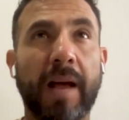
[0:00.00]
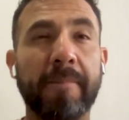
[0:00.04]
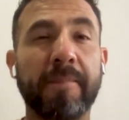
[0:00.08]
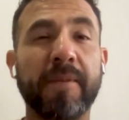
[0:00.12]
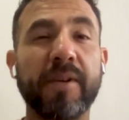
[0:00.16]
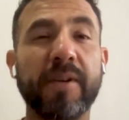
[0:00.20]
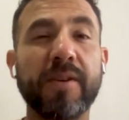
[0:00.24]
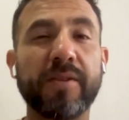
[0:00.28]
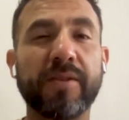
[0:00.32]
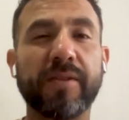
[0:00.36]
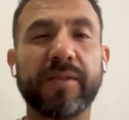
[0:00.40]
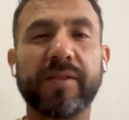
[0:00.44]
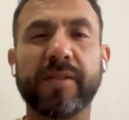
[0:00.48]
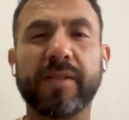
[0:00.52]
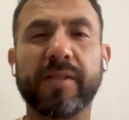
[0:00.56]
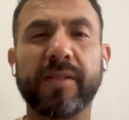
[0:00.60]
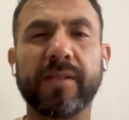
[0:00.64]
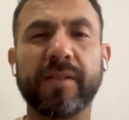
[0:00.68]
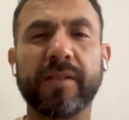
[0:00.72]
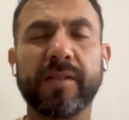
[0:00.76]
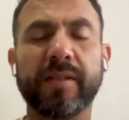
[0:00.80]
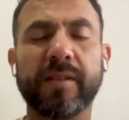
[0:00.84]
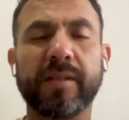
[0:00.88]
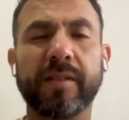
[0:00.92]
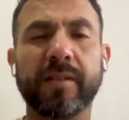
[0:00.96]
abused
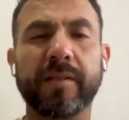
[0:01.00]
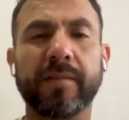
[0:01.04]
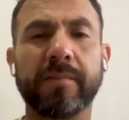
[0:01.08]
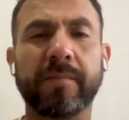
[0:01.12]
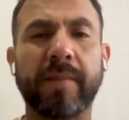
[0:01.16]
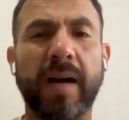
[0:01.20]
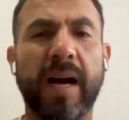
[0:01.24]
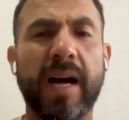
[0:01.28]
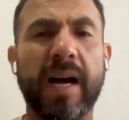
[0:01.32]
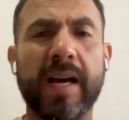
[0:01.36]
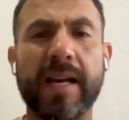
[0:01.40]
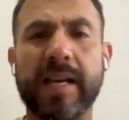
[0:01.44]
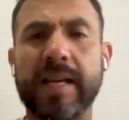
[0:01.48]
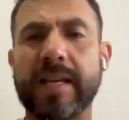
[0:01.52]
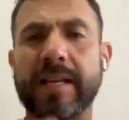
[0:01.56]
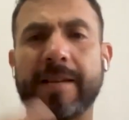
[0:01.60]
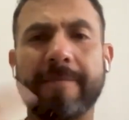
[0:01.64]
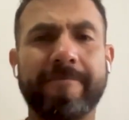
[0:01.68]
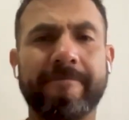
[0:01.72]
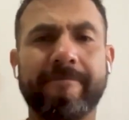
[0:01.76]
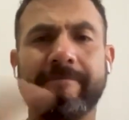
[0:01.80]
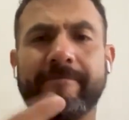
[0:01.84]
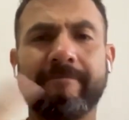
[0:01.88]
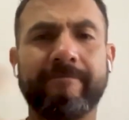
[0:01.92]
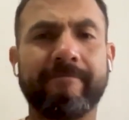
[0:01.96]

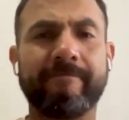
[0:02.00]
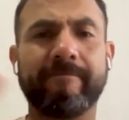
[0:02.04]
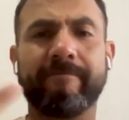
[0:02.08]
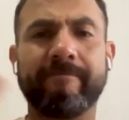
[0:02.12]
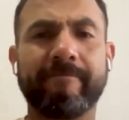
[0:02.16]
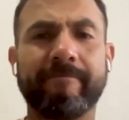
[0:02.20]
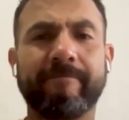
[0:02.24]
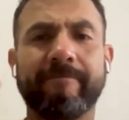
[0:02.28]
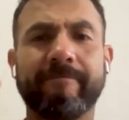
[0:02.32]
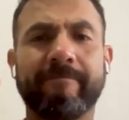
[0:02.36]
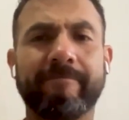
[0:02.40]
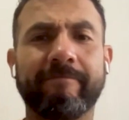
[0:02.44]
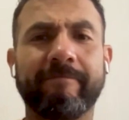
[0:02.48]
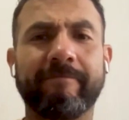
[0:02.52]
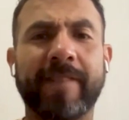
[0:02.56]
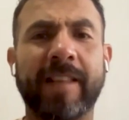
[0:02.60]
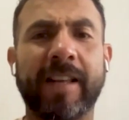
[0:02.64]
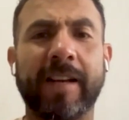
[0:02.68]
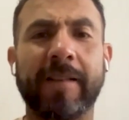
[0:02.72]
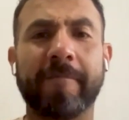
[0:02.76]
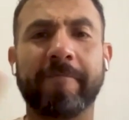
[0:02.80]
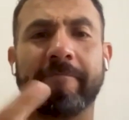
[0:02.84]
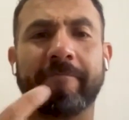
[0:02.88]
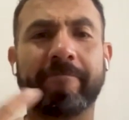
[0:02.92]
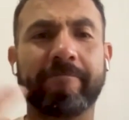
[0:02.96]
by
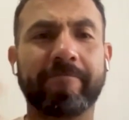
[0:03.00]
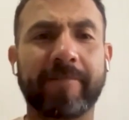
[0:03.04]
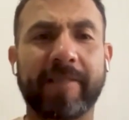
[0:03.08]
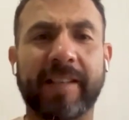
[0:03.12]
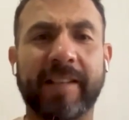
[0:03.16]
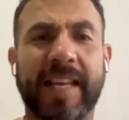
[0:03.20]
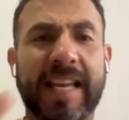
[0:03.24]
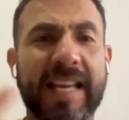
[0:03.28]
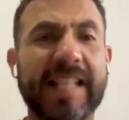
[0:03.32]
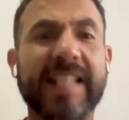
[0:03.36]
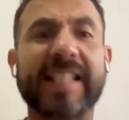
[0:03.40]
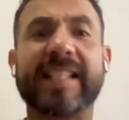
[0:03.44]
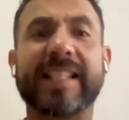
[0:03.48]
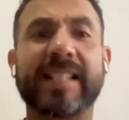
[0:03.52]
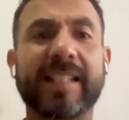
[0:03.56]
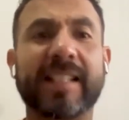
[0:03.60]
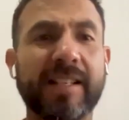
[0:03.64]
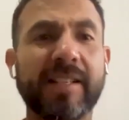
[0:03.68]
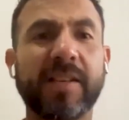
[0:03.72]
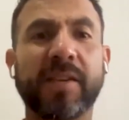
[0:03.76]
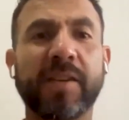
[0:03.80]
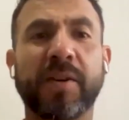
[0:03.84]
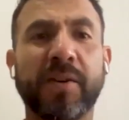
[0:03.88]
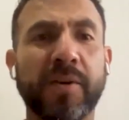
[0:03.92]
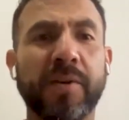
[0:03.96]
the
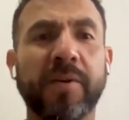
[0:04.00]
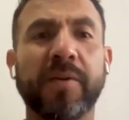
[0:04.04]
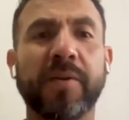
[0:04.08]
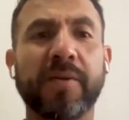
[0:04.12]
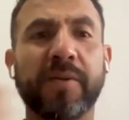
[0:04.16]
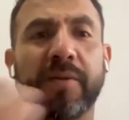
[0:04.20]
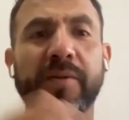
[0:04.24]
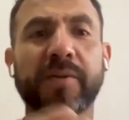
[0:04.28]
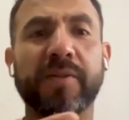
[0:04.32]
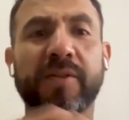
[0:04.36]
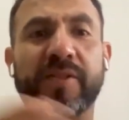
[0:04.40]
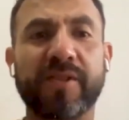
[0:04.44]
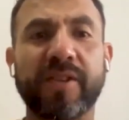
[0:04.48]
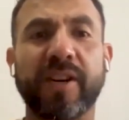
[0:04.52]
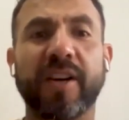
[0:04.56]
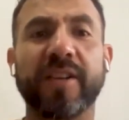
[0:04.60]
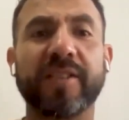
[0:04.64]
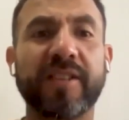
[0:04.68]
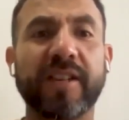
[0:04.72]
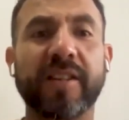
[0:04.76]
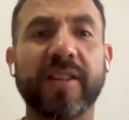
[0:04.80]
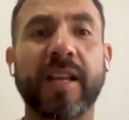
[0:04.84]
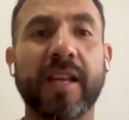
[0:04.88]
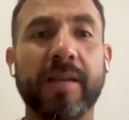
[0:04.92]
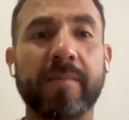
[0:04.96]
kids who
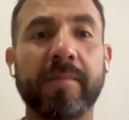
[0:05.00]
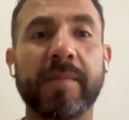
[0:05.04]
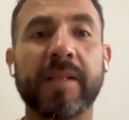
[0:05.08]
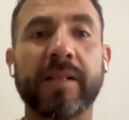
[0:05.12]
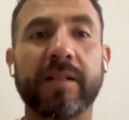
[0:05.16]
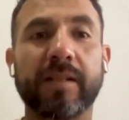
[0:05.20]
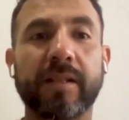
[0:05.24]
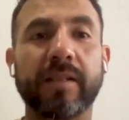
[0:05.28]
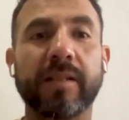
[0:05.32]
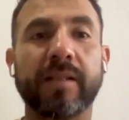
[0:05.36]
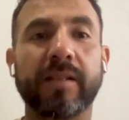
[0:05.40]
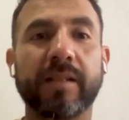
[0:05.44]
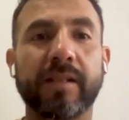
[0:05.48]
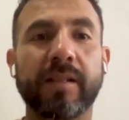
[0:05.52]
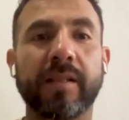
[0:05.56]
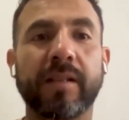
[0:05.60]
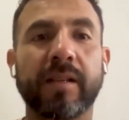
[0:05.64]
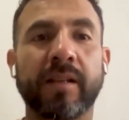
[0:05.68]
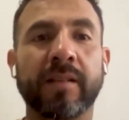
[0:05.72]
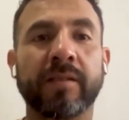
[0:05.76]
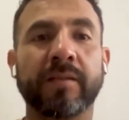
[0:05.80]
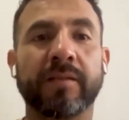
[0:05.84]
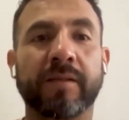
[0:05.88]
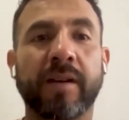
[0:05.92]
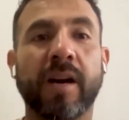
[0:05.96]
started him
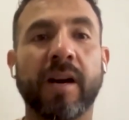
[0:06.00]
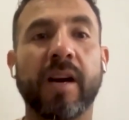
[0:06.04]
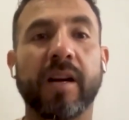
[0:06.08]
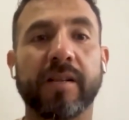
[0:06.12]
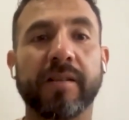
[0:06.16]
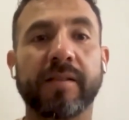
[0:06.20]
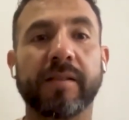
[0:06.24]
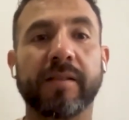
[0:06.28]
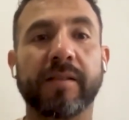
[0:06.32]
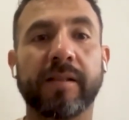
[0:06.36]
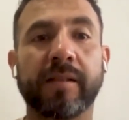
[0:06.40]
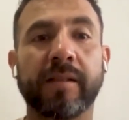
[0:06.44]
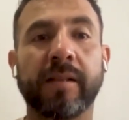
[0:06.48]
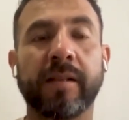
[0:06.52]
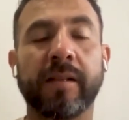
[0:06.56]
on drugs.